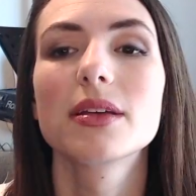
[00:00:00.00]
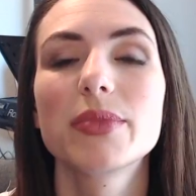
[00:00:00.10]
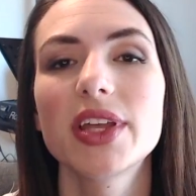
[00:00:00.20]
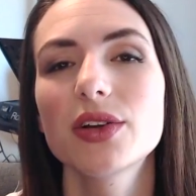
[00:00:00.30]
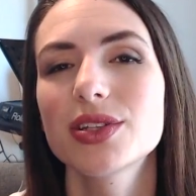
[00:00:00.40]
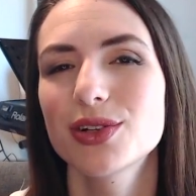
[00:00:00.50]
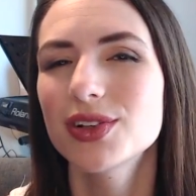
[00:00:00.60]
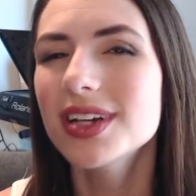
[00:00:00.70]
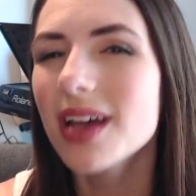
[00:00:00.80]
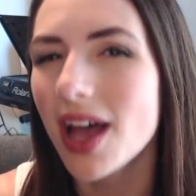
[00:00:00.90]
But there are
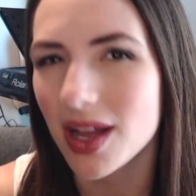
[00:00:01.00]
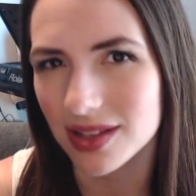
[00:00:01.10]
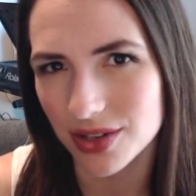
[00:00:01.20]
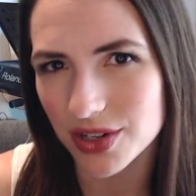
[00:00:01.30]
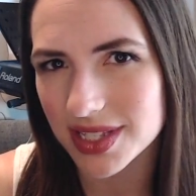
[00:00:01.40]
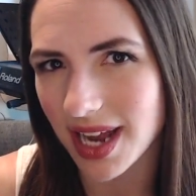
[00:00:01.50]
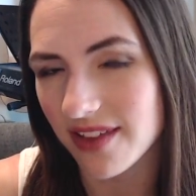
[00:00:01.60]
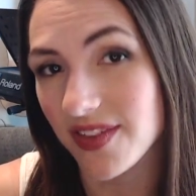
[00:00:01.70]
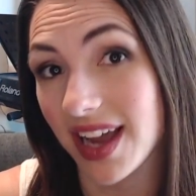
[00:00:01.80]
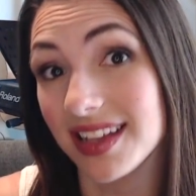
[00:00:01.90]
certain colors, and I find